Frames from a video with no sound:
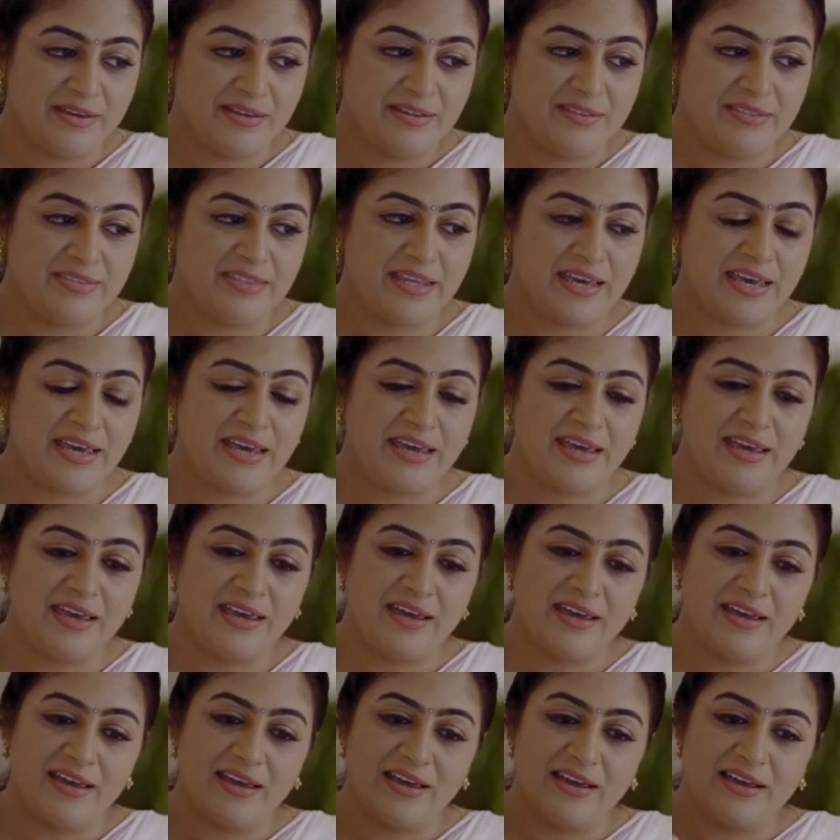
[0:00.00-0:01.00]

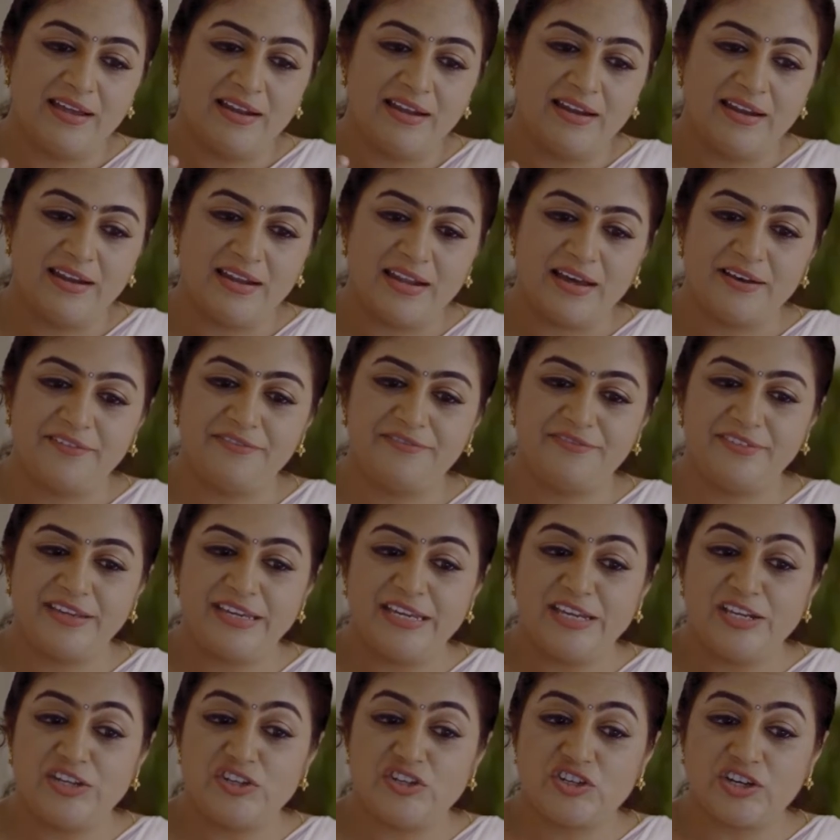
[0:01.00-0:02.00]
They love
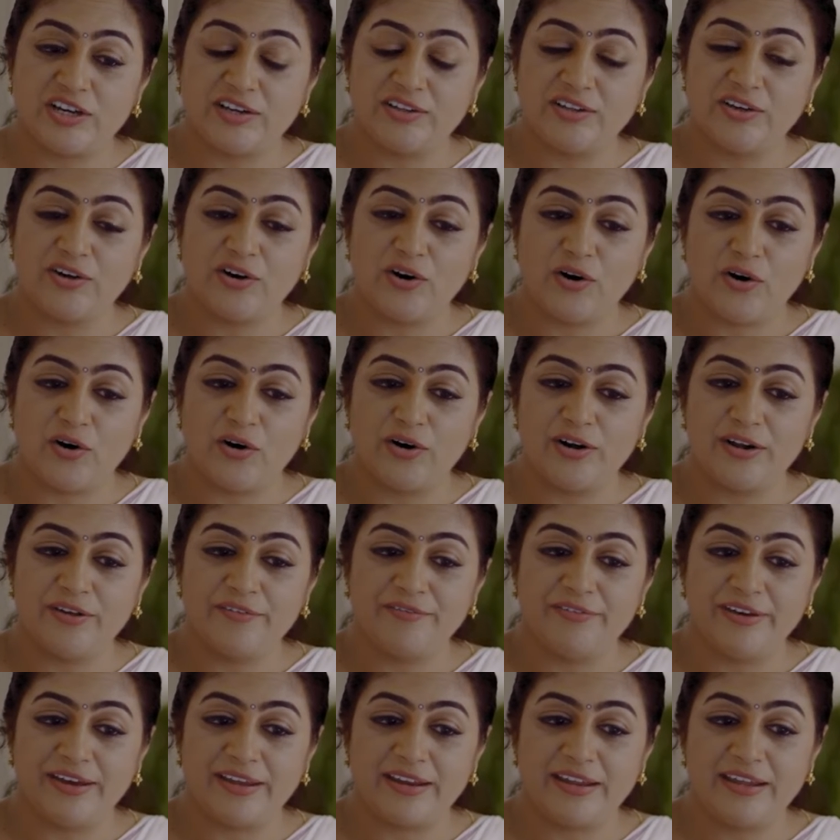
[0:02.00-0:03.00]
each other on a
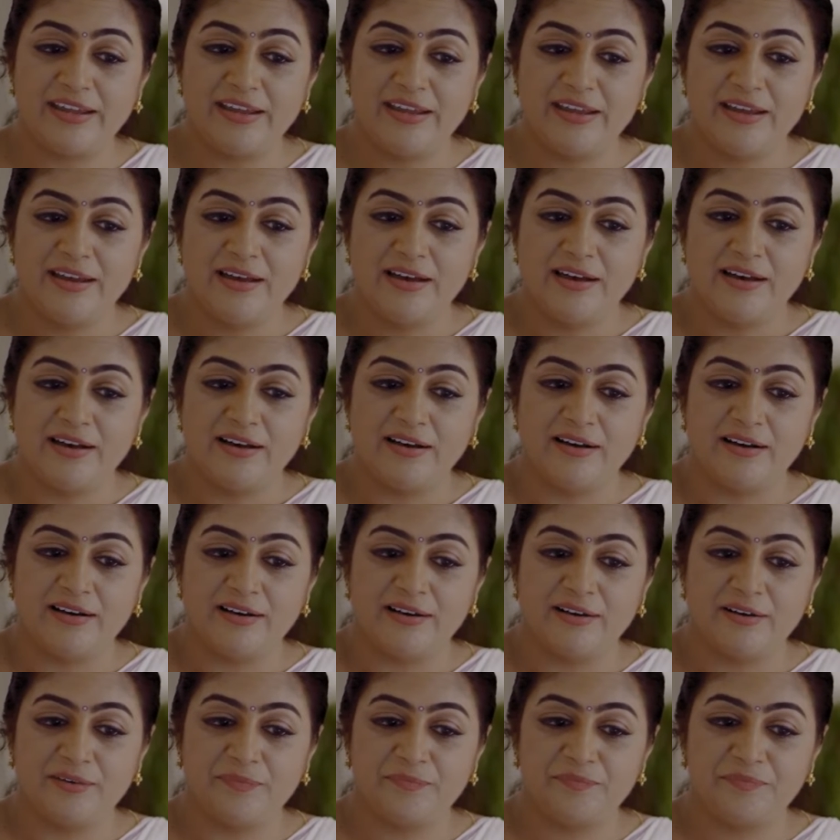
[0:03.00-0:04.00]
very
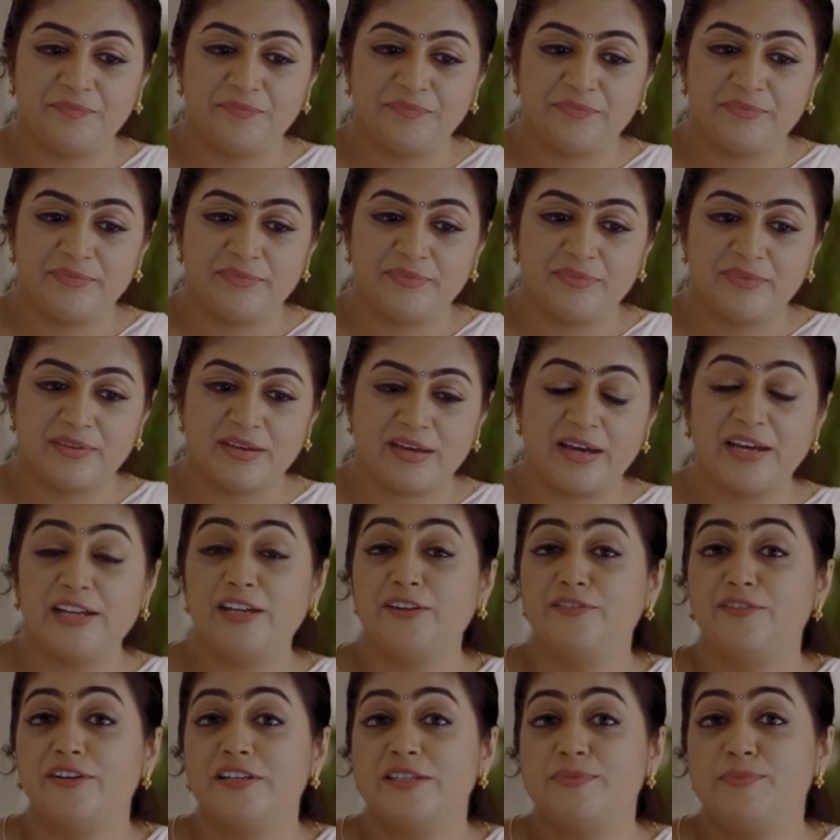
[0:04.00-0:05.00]
kind
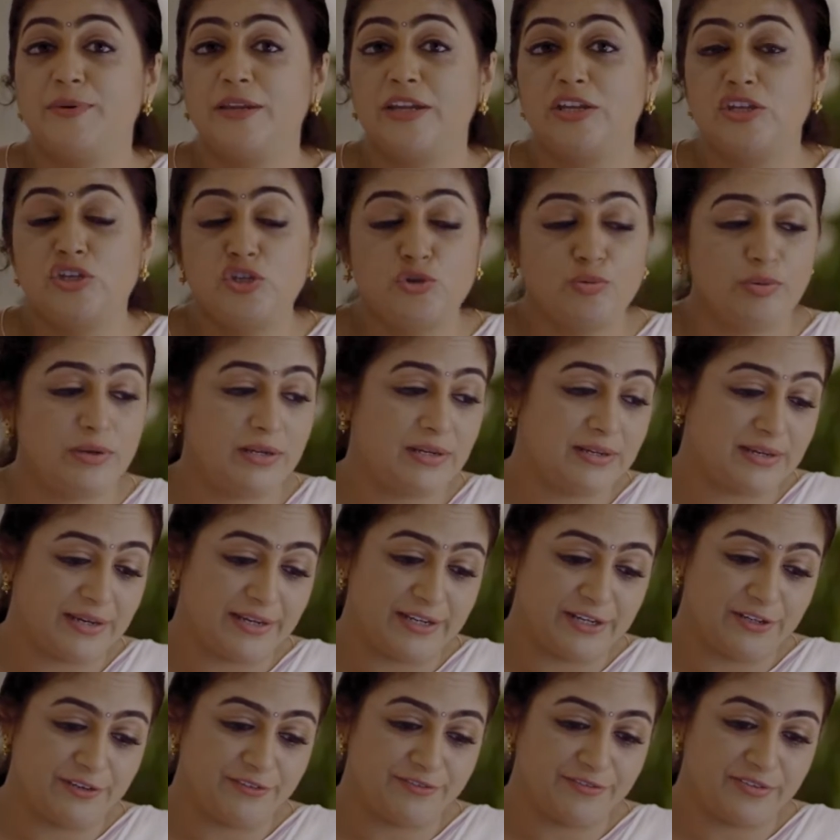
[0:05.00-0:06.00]
of a spiritual
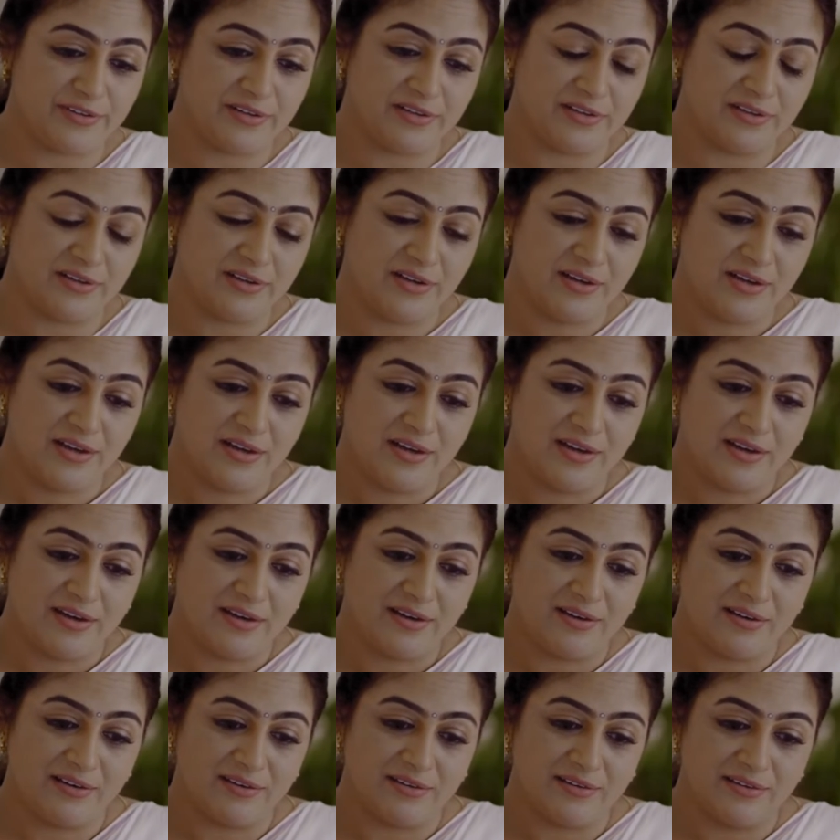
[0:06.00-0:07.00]
kind of
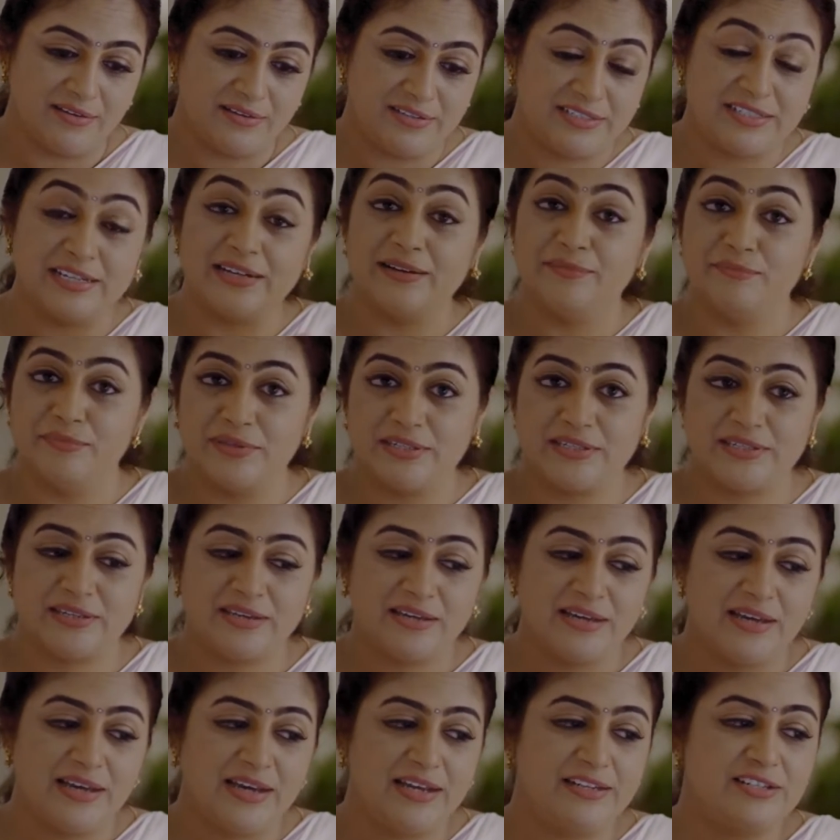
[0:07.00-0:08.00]

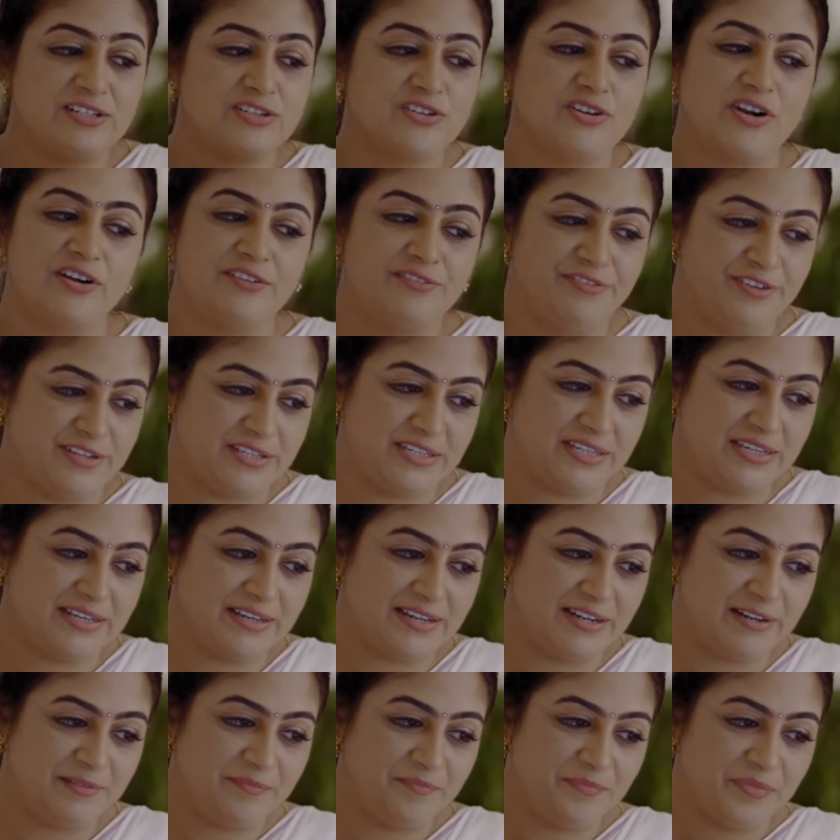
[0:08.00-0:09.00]
terms. It is not
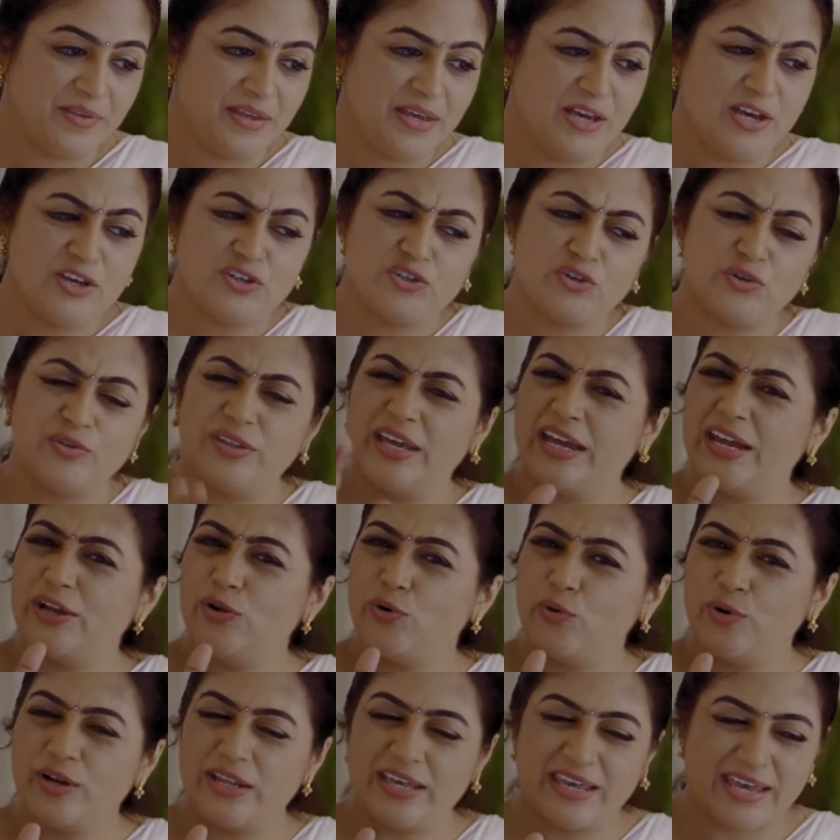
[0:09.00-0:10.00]
physical. So they
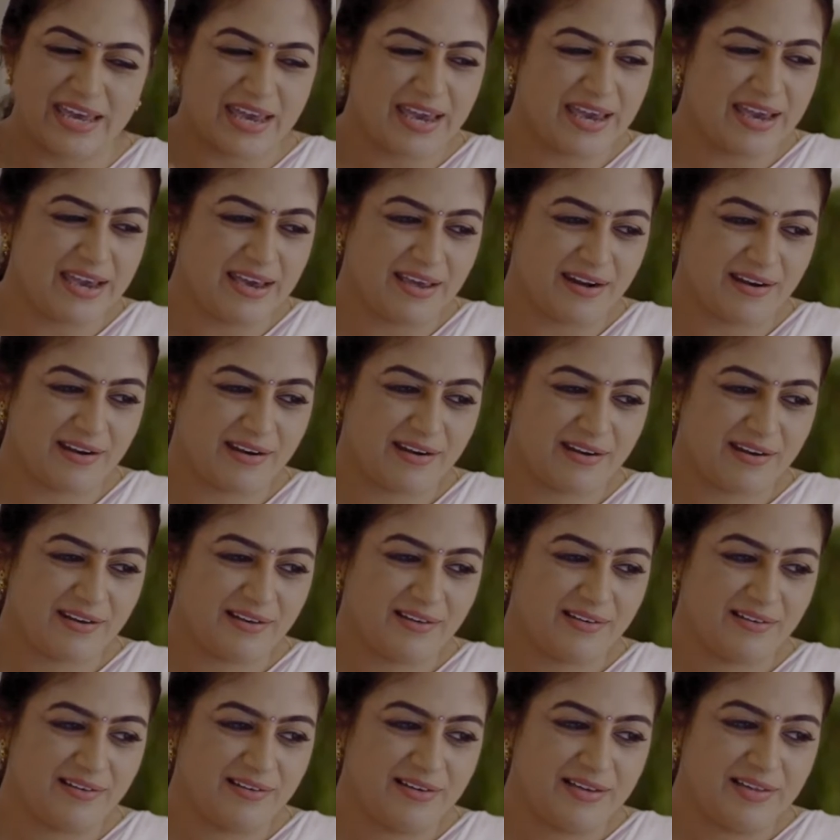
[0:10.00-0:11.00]
don't care.
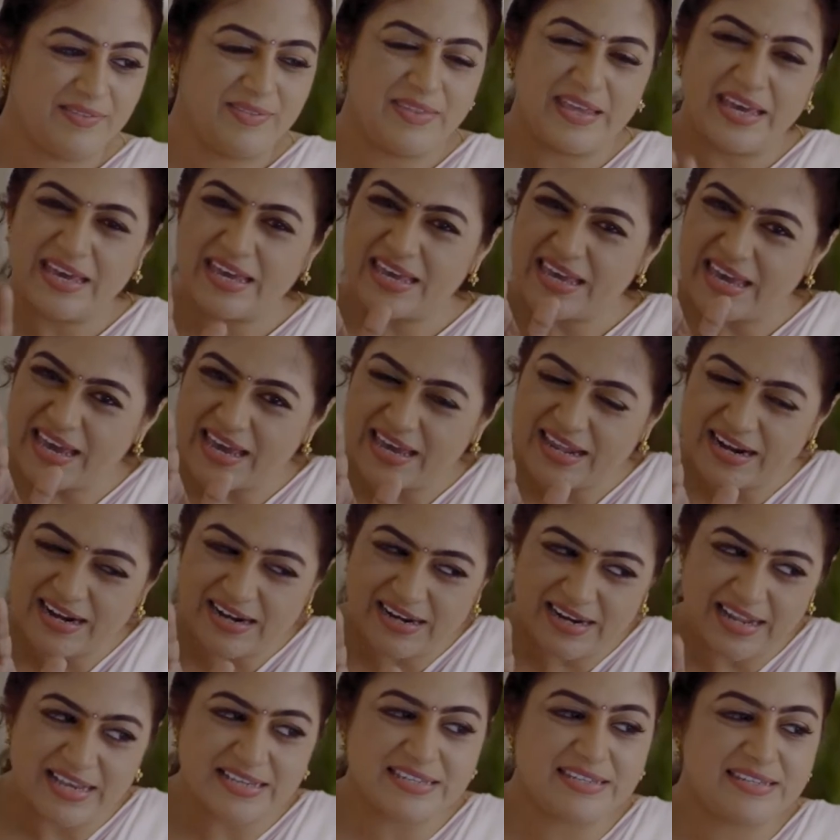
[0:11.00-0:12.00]
They care
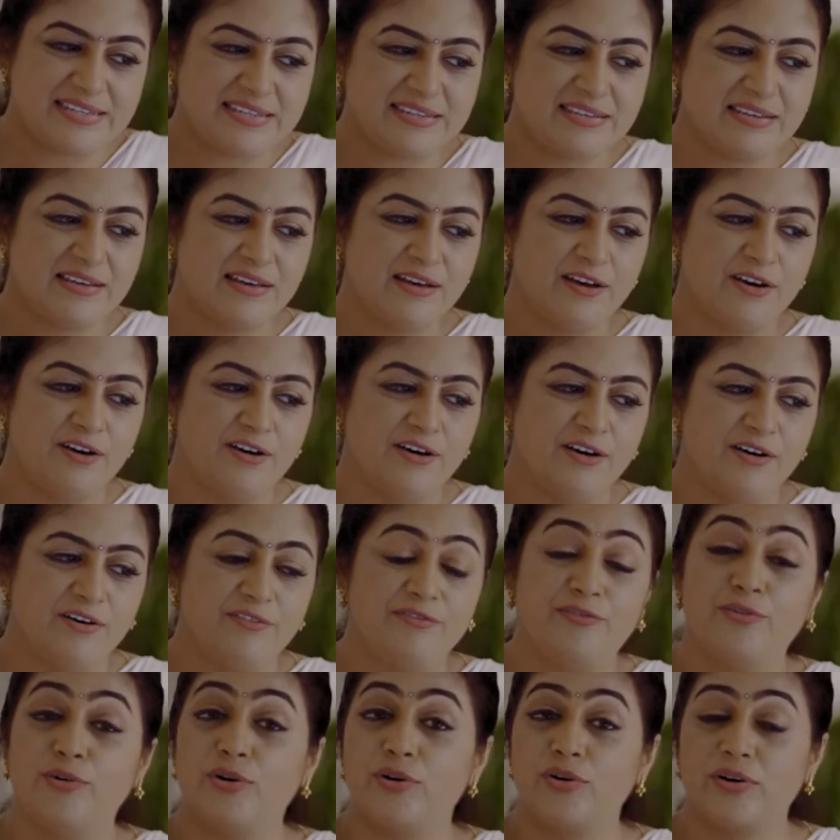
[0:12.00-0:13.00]
less
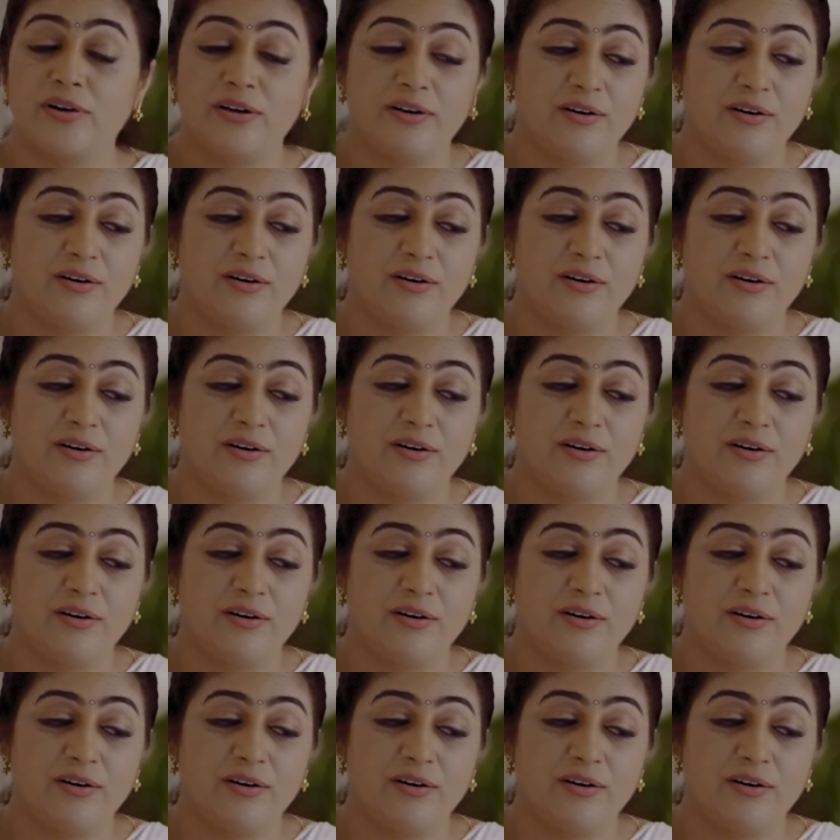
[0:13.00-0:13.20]
for